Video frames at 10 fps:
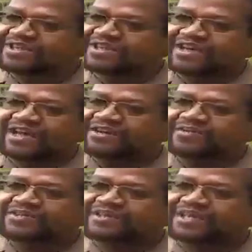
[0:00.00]
Mm.
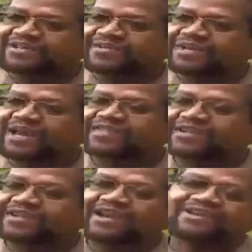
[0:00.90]
And we said we
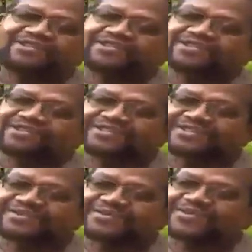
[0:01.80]
gathered courage
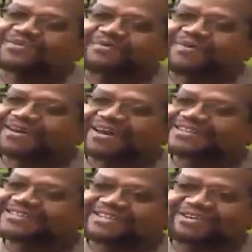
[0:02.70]
with my partner
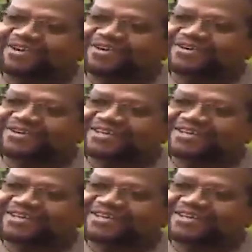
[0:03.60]
and said, no,